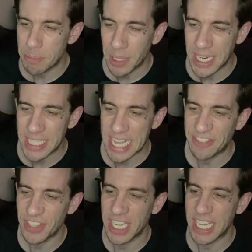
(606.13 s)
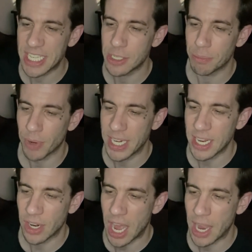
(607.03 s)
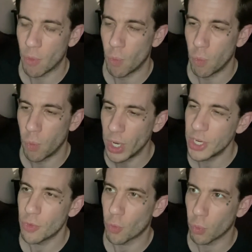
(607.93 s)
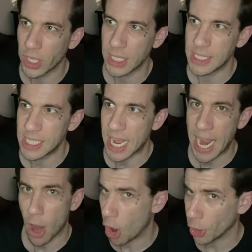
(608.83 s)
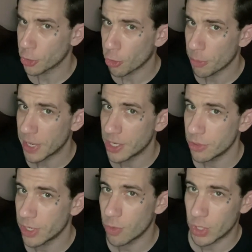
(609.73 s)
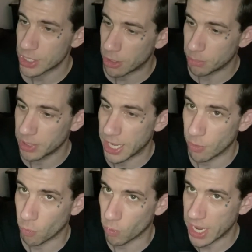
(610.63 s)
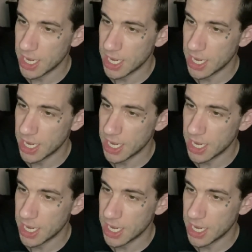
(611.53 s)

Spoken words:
but it definitely is a breakdown I wouldn't really see a hardcore band doing, which I'll play right